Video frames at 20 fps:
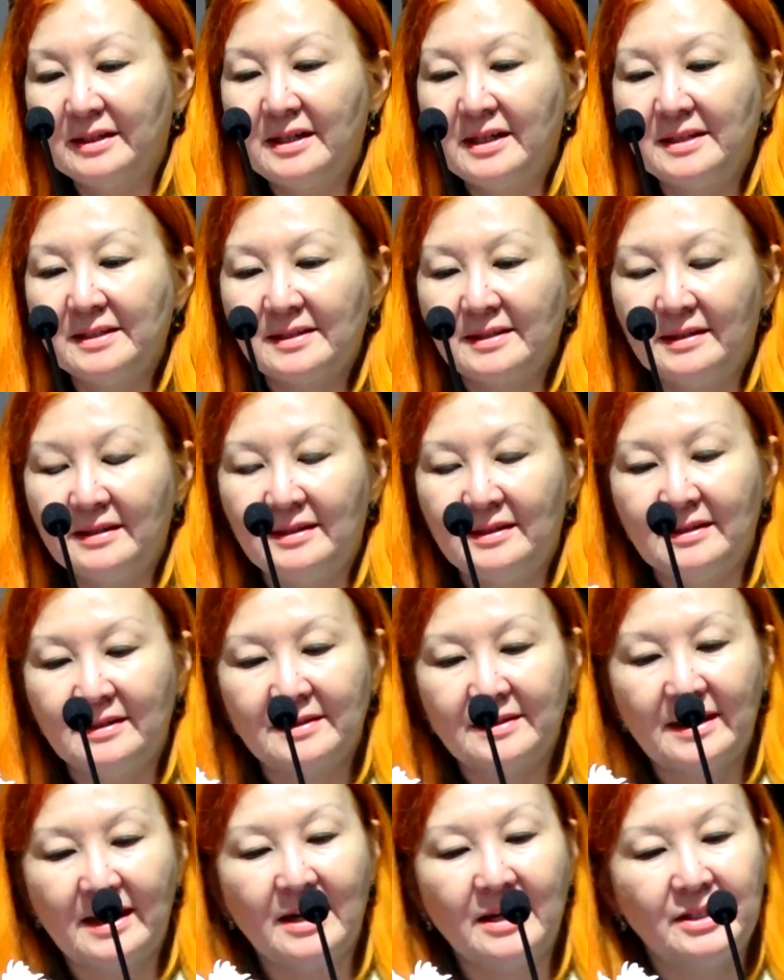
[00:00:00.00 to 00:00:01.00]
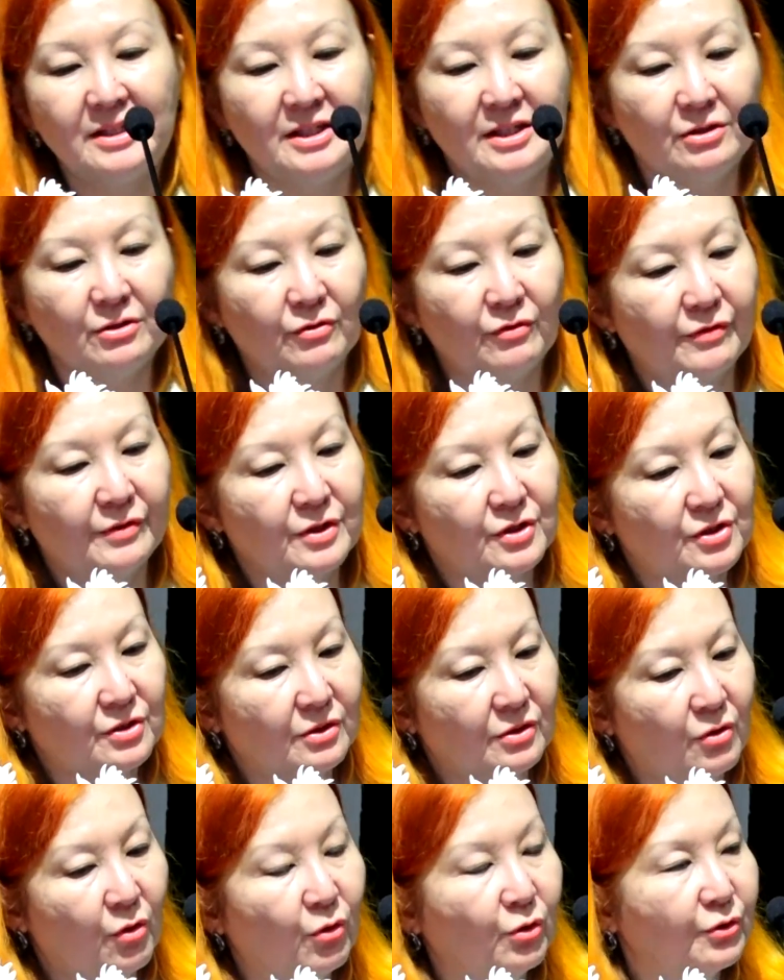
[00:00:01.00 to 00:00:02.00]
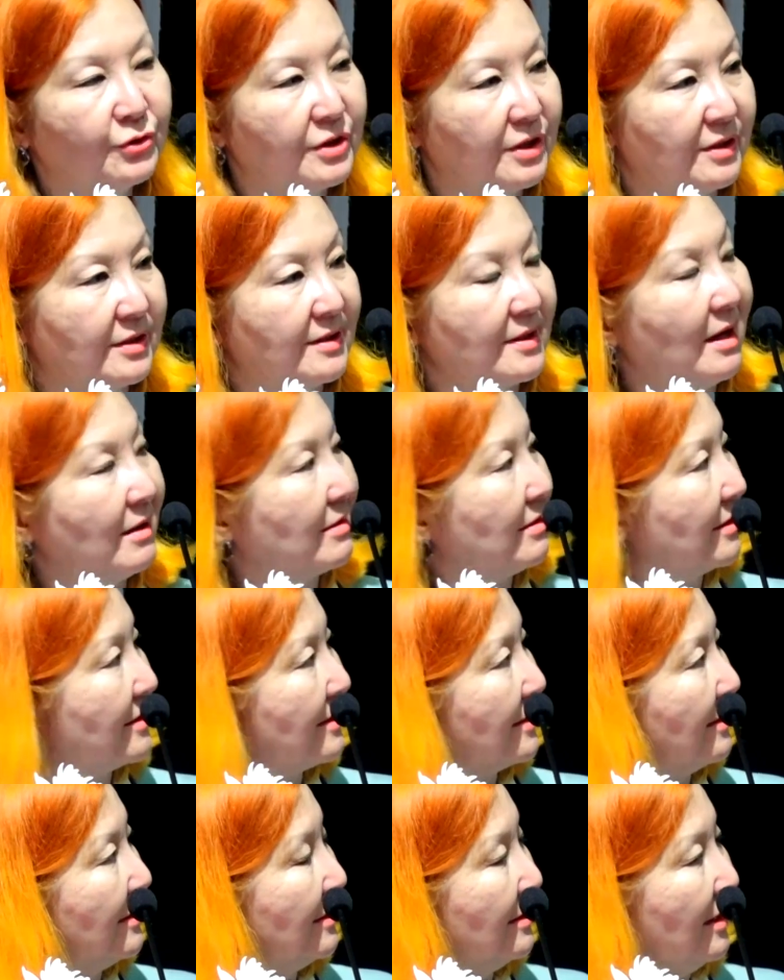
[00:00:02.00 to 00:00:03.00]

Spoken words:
has the idea of this old Sarkos